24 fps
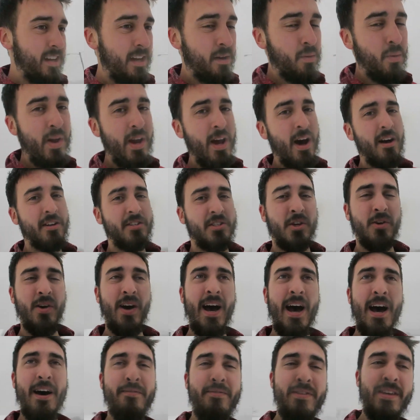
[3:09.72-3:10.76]
And we also
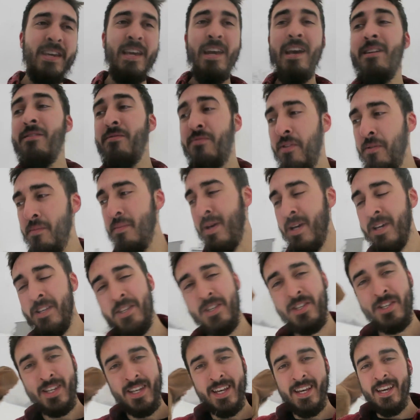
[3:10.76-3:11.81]
have the
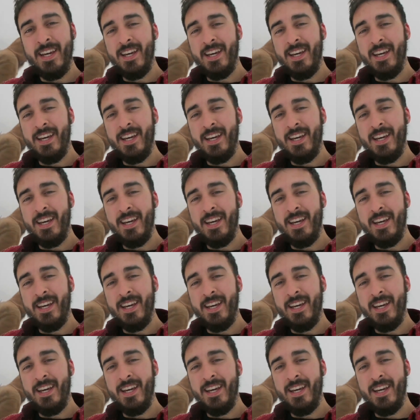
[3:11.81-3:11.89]
infamous